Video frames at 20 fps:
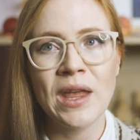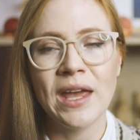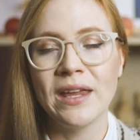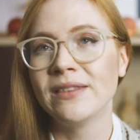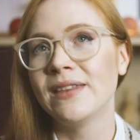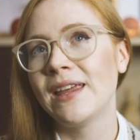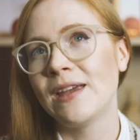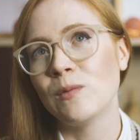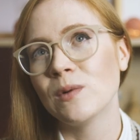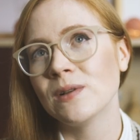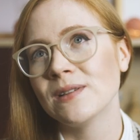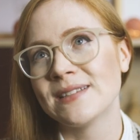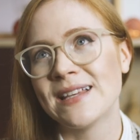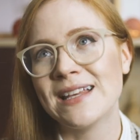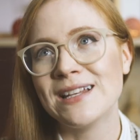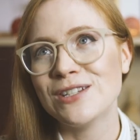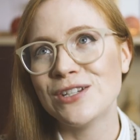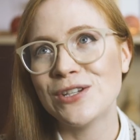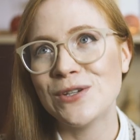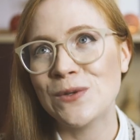and they will
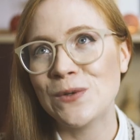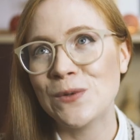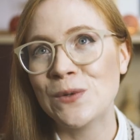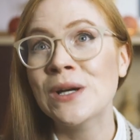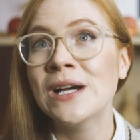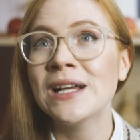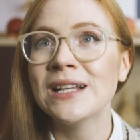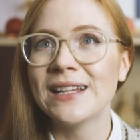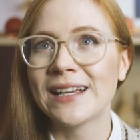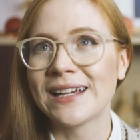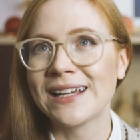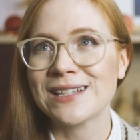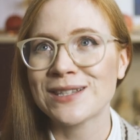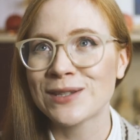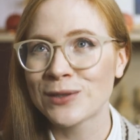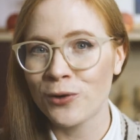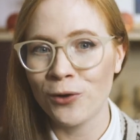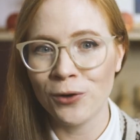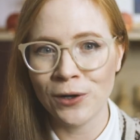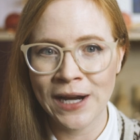send you like a
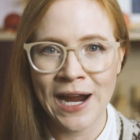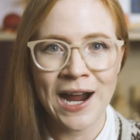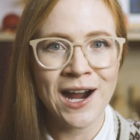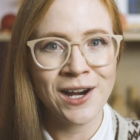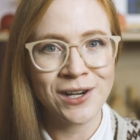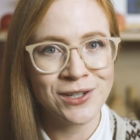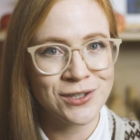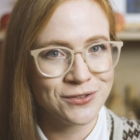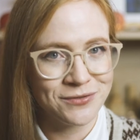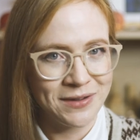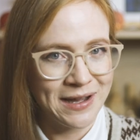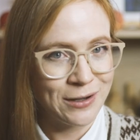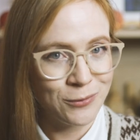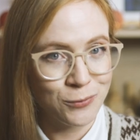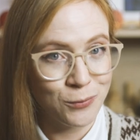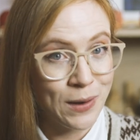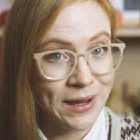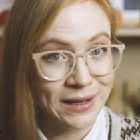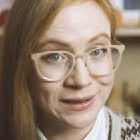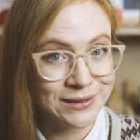scorecard of how
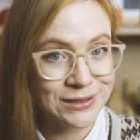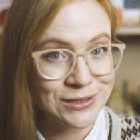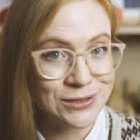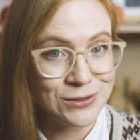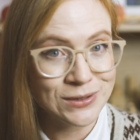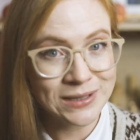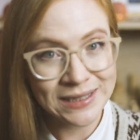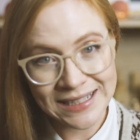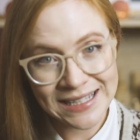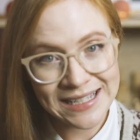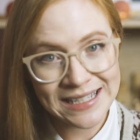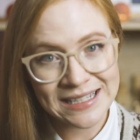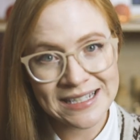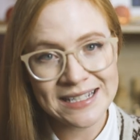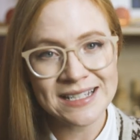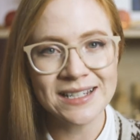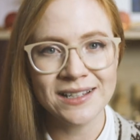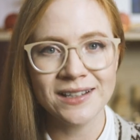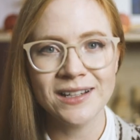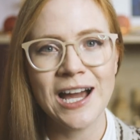well you
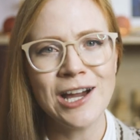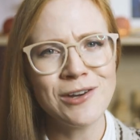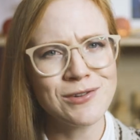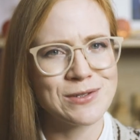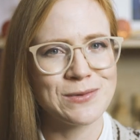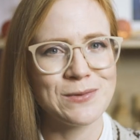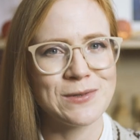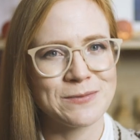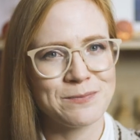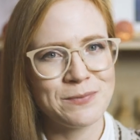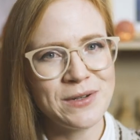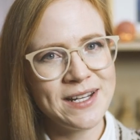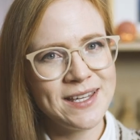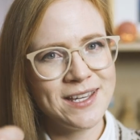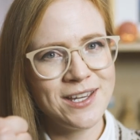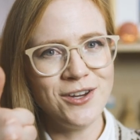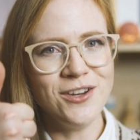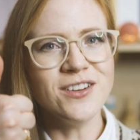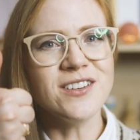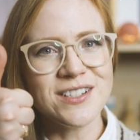cleaned. Ours was pretty
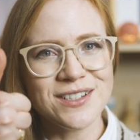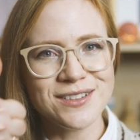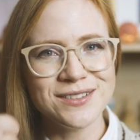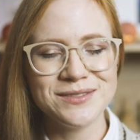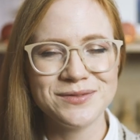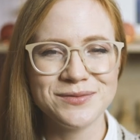good.